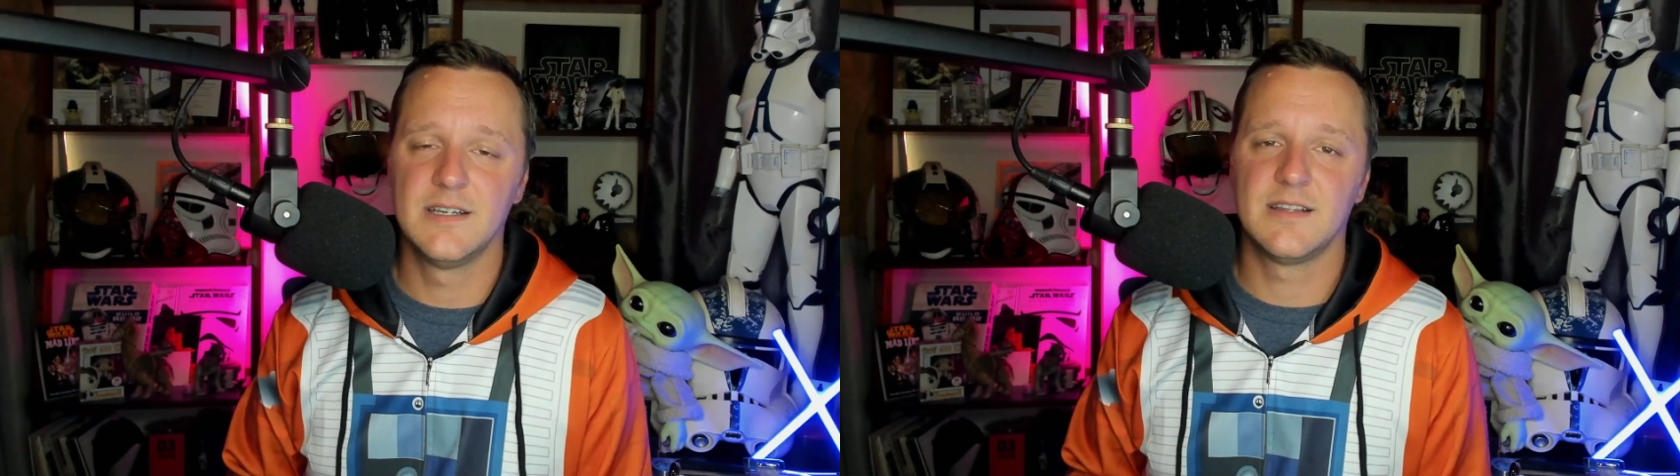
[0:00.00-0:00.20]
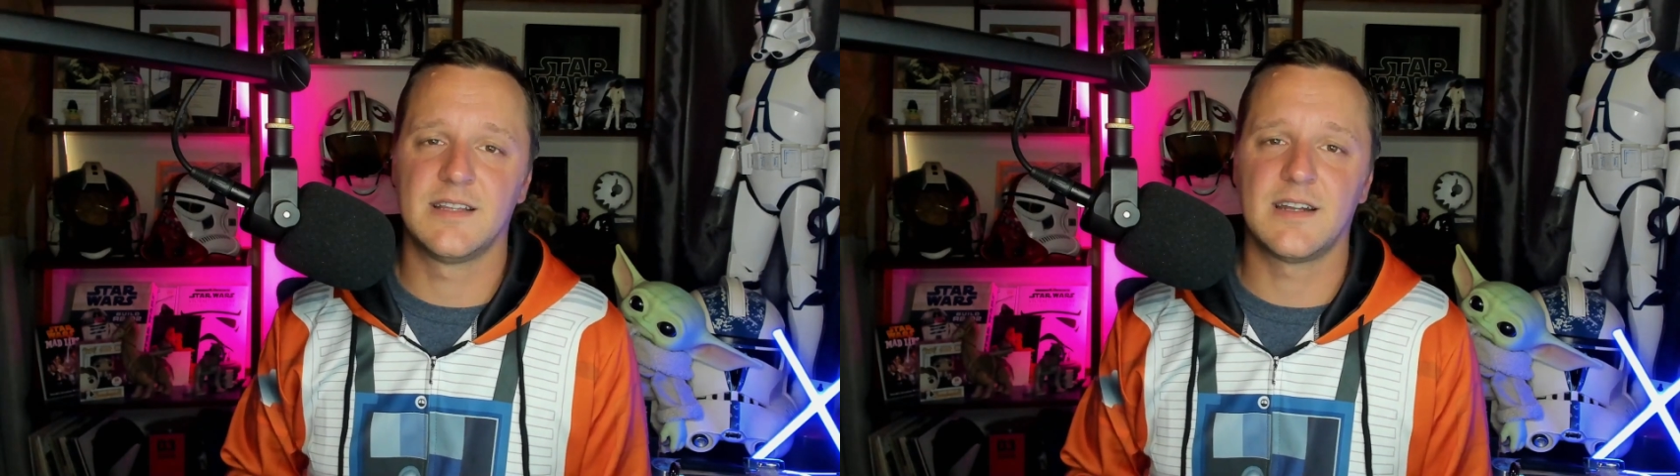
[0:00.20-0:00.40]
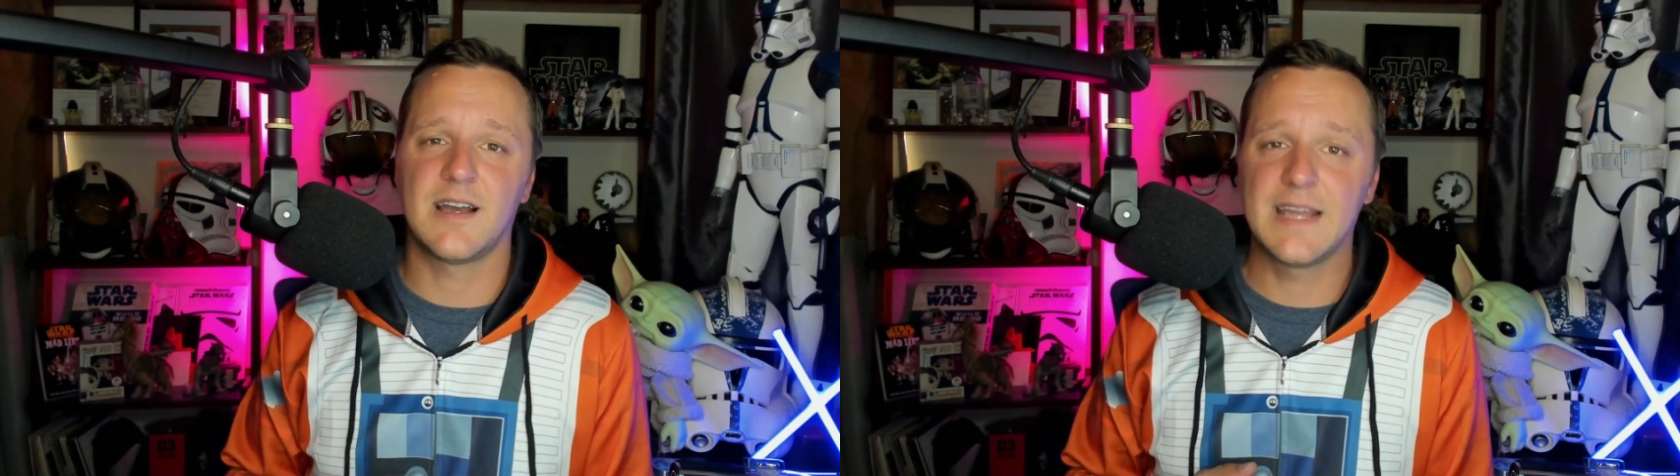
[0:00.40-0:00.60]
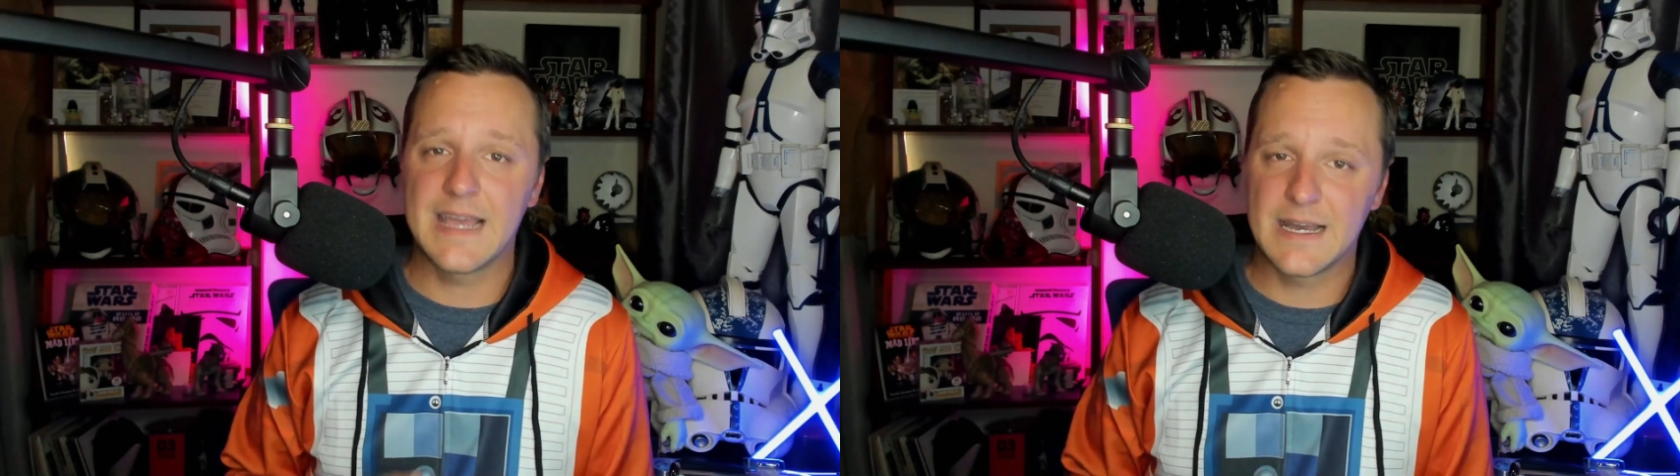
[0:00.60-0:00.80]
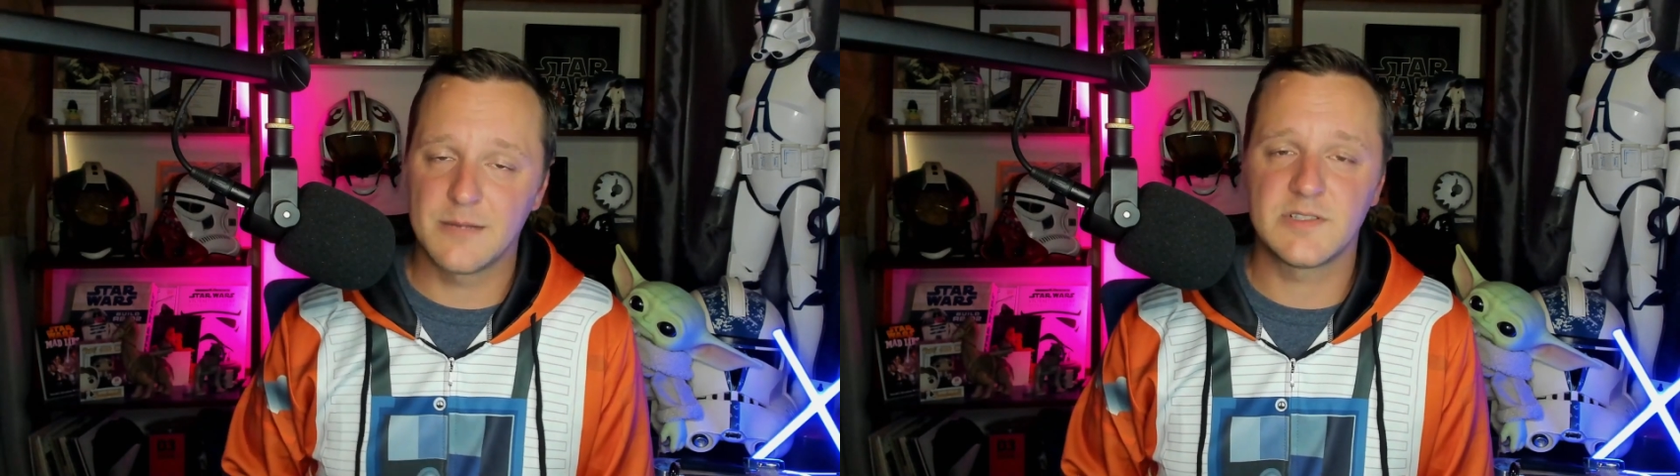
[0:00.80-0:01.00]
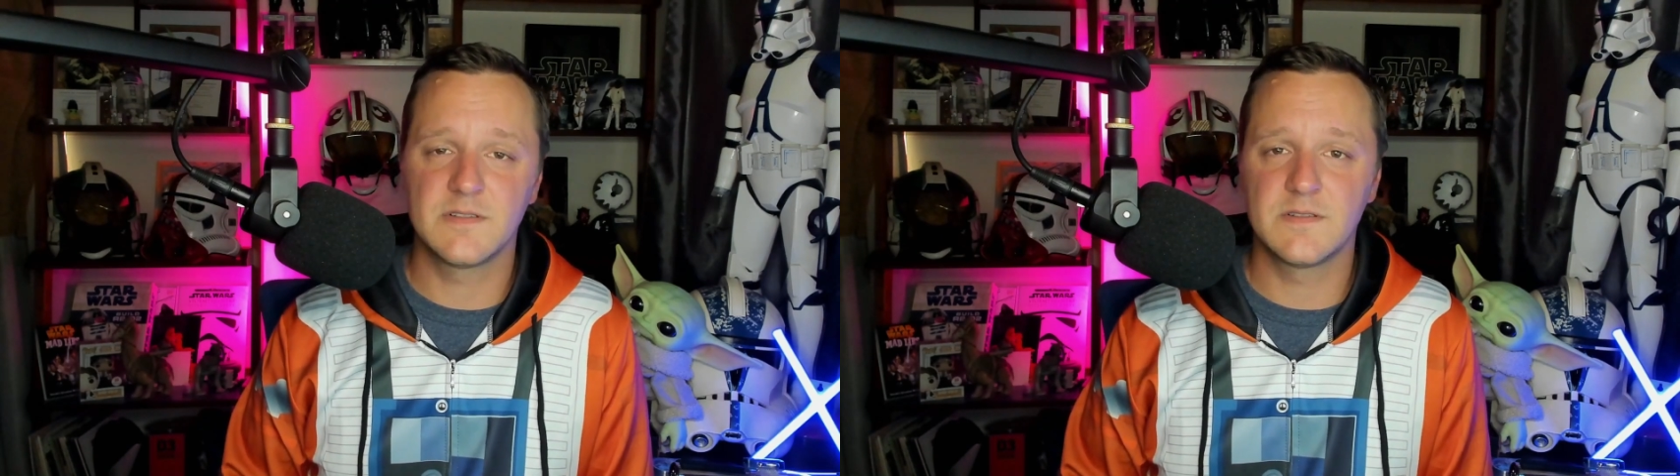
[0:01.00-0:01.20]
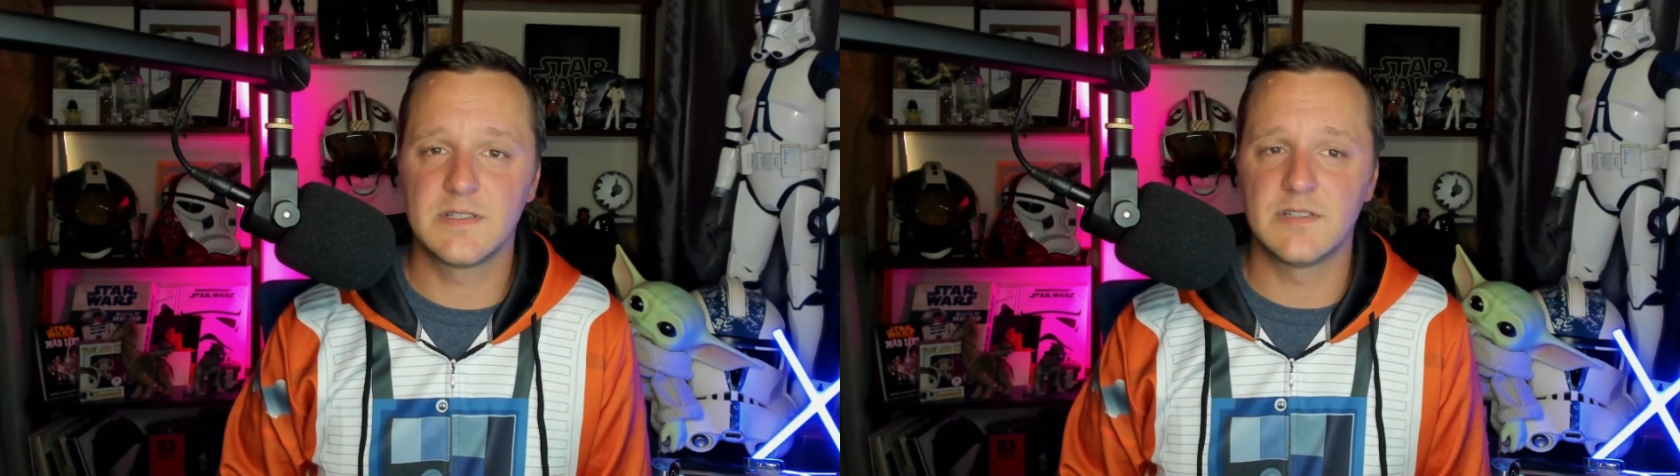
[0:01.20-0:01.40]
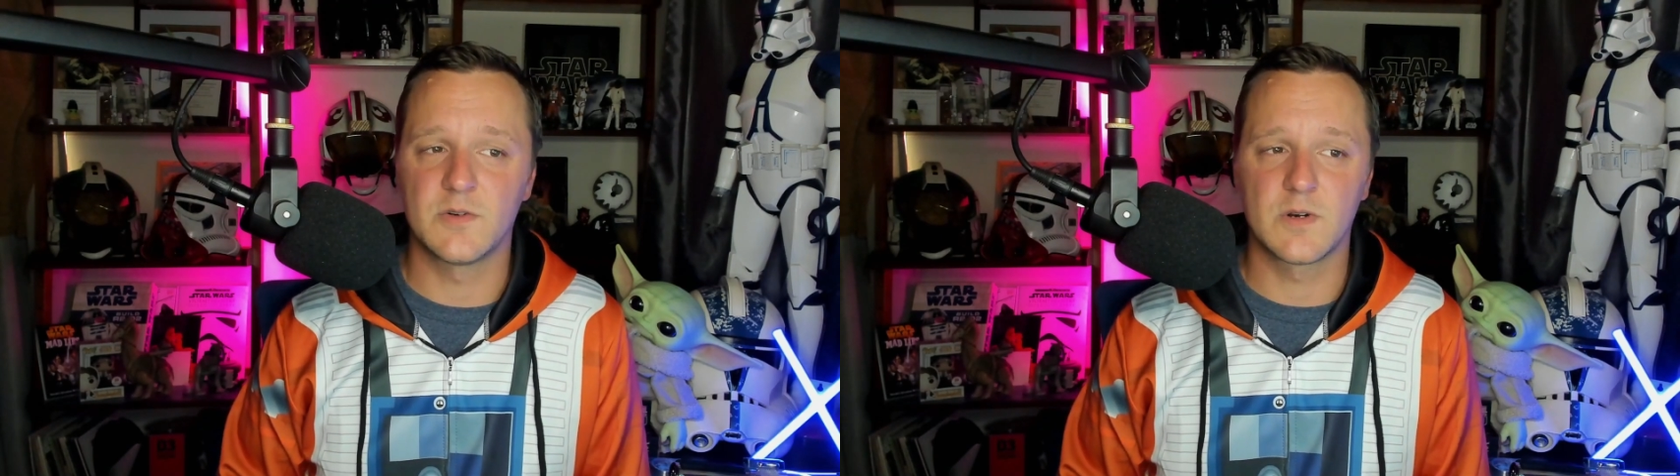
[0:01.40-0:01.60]
that I absolutely
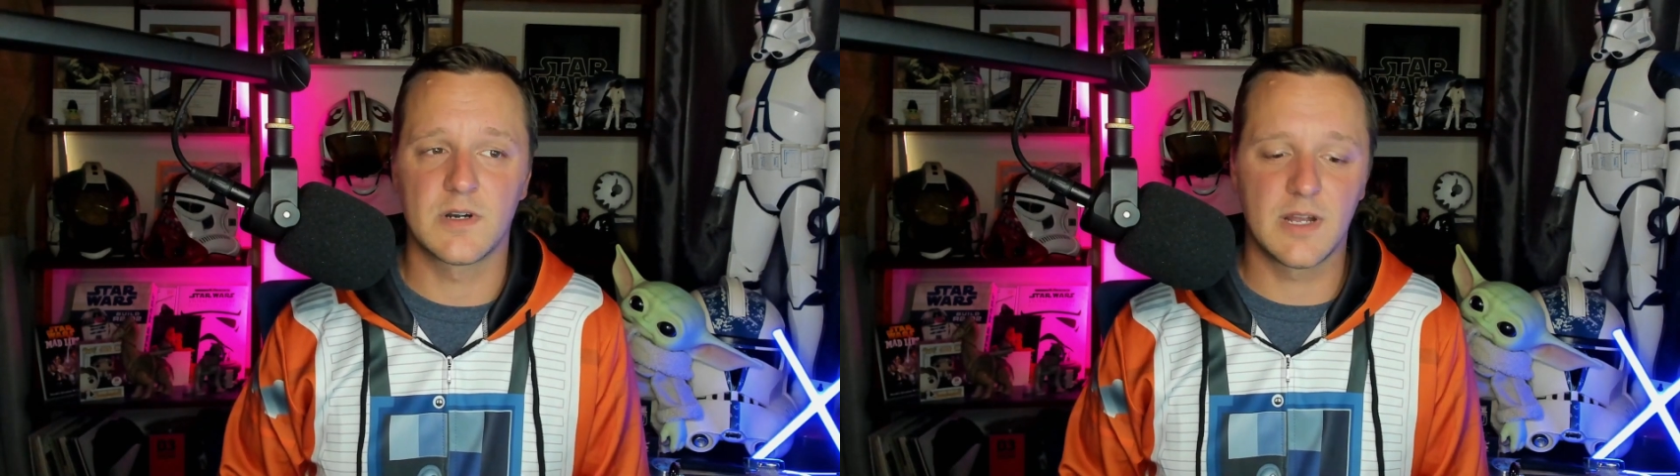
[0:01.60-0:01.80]
adore,